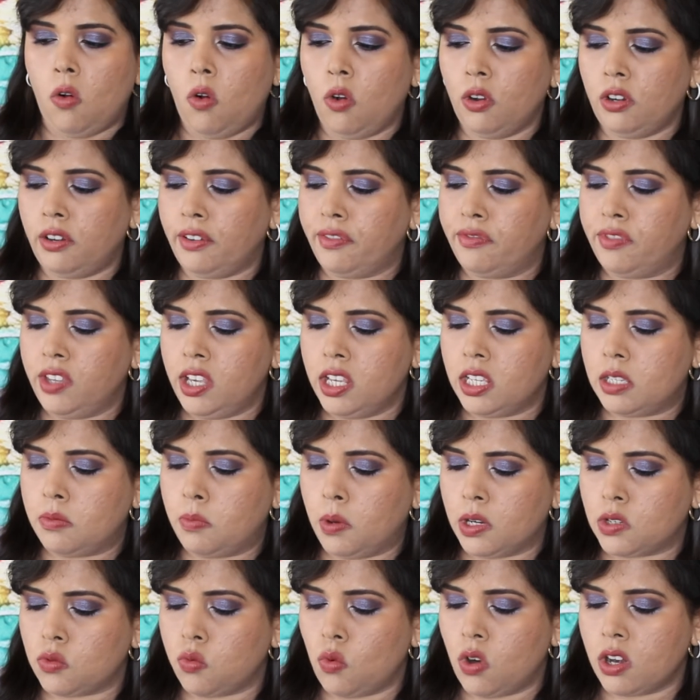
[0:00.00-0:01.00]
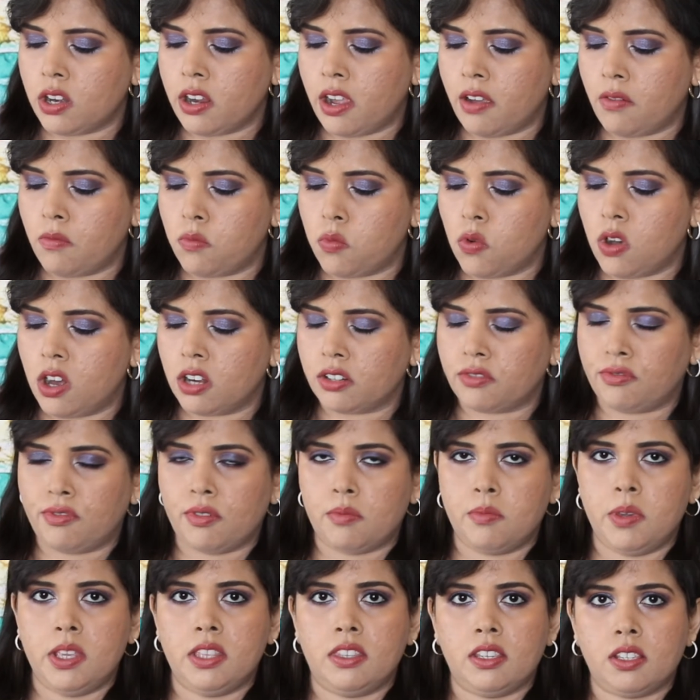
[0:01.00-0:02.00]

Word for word: All of these but one have worked for me.